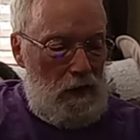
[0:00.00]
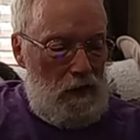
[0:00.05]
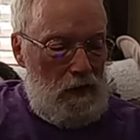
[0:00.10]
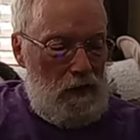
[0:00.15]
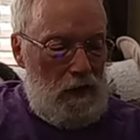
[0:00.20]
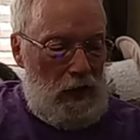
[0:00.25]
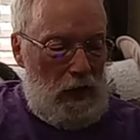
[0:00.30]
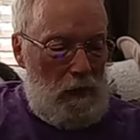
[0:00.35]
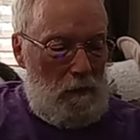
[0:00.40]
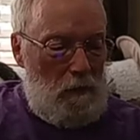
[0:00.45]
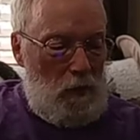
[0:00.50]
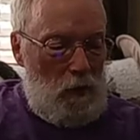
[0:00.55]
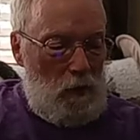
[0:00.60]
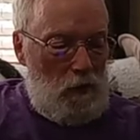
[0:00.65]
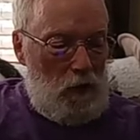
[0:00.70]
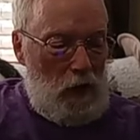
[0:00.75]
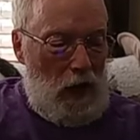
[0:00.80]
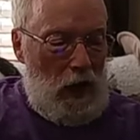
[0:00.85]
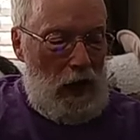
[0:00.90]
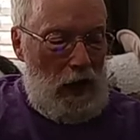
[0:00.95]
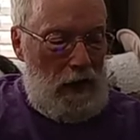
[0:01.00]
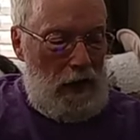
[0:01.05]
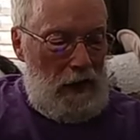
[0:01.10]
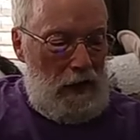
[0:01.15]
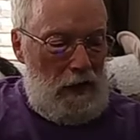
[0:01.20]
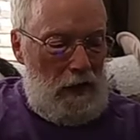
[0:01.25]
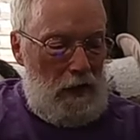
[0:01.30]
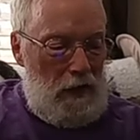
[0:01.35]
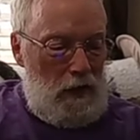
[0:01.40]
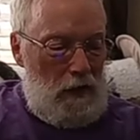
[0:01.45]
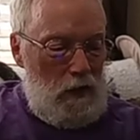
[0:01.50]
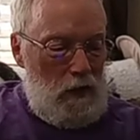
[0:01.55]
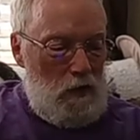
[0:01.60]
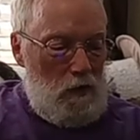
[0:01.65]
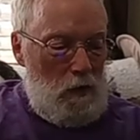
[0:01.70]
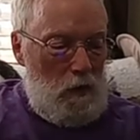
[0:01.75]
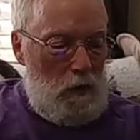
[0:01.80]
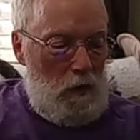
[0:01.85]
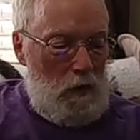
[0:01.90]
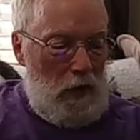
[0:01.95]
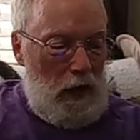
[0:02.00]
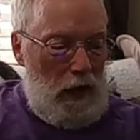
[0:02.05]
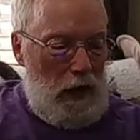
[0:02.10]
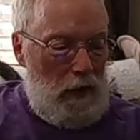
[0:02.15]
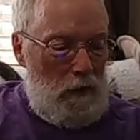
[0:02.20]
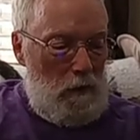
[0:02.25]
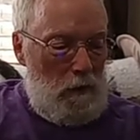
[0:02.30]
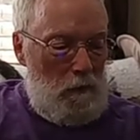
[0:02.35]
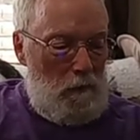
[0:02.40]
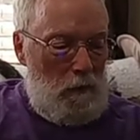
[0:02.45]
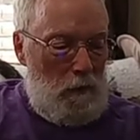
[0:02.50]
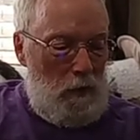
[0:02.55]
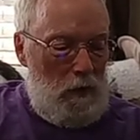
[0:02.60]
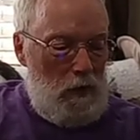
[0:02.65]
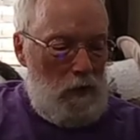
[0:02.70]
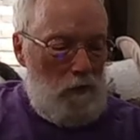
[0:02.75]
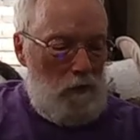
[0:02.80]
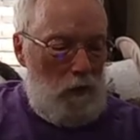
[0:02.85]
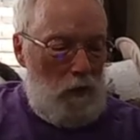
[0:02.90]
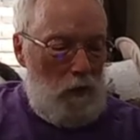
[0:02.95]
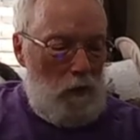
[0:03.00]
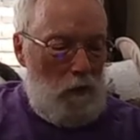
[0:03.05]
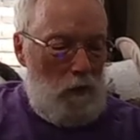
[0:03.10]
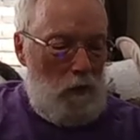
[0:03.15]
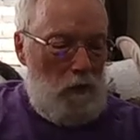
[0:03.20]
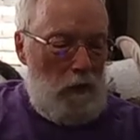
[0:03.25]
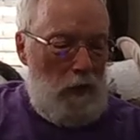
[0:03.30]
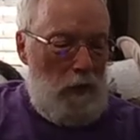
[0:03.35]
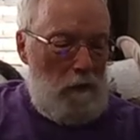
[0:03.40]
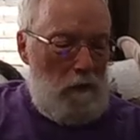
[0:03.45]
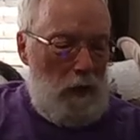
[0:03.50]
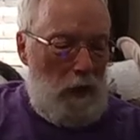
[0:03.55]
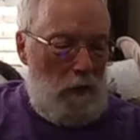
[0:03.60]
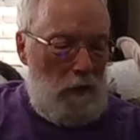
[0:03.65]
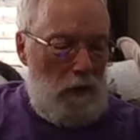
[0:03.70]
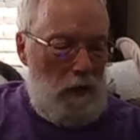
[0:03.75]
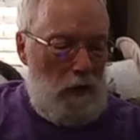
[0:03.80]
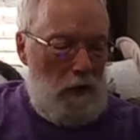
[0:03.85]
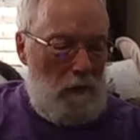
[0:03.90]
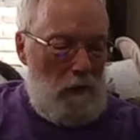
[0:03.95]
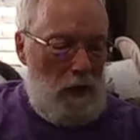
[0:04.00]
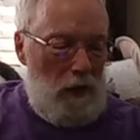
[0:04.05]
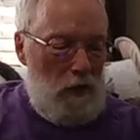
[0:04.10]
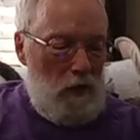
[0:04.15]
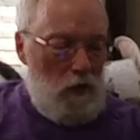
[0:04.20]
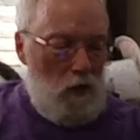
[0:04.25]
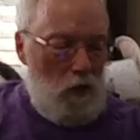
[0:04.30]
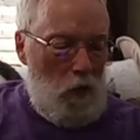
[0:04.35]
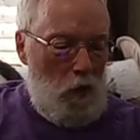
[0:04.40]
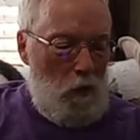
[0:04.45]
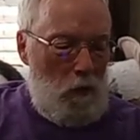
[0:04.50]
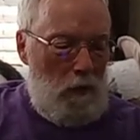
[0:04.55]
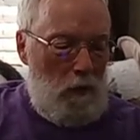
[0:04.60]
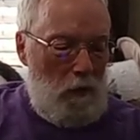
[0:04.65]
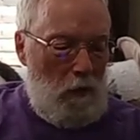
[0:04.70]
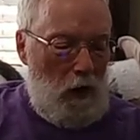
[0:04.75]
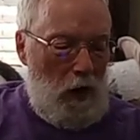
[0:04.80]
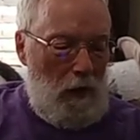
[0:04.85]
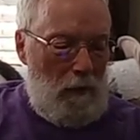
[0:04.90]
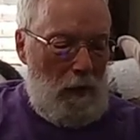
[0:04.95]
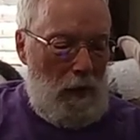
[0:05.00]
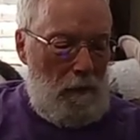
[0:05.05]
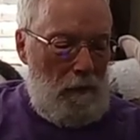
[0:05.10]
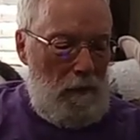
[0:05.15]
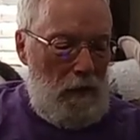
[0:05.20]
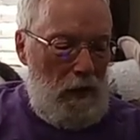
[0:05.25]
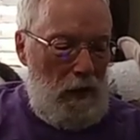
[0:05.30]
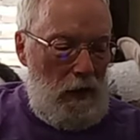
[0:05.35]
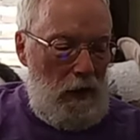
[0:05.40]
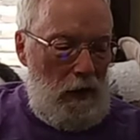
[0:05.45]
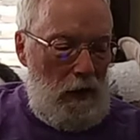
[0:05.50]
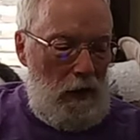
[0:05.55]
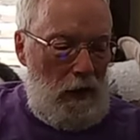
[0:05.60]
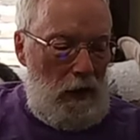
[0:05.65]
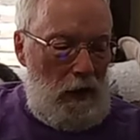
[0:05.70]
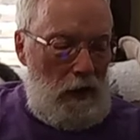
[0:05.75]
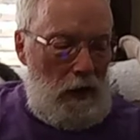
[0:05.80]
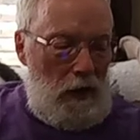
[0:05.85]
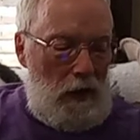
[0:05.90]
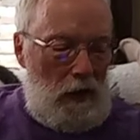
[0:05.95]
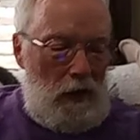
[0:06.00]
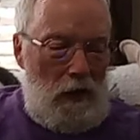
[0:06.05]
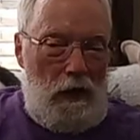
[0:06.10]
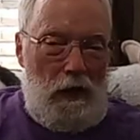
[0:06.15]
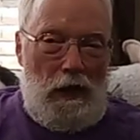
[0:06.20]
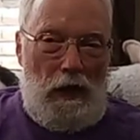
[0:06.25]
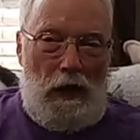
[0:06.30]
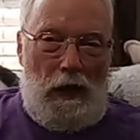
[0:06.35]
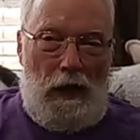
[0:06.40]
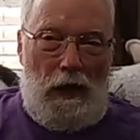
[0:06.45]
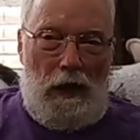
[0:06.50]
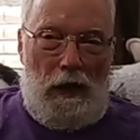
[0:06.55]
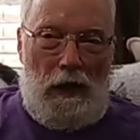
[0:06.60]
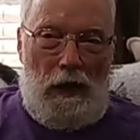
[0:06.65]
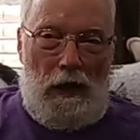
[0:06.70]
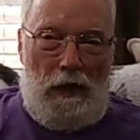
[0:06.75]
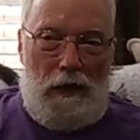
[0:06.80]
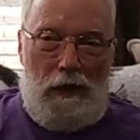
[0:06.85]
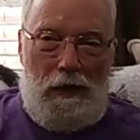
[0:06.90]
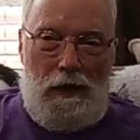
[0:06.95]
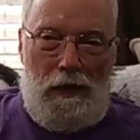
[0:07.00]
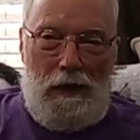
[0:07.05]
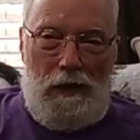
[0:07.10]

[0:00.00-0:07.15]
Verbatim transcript: Samuel dying and Israel gathered for his funeral and they buried him at his home in Ramah. And